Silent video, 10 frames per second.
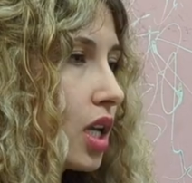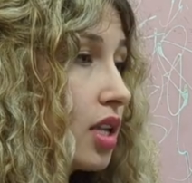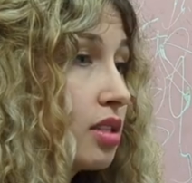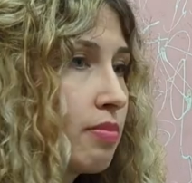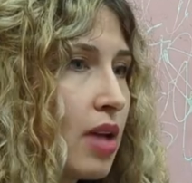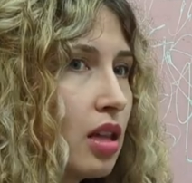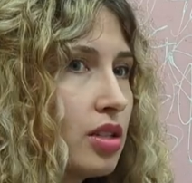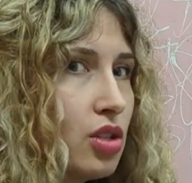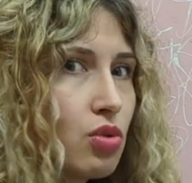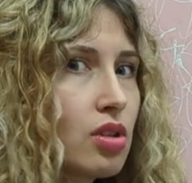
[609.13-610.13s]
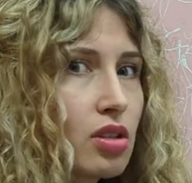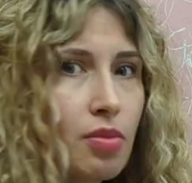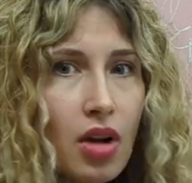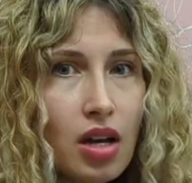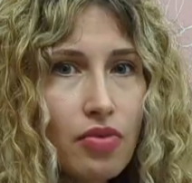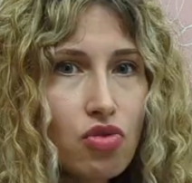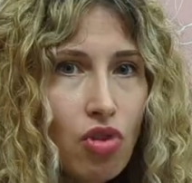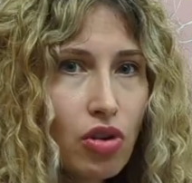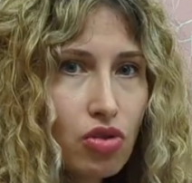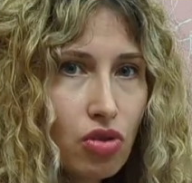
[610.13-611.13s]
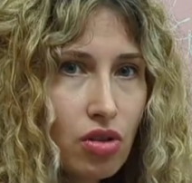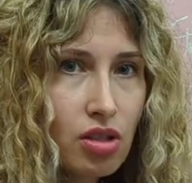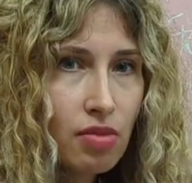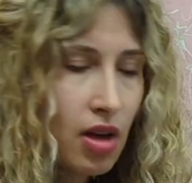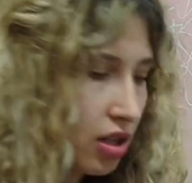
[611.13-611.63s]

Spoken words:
Is the melody using some kind of structure? Is the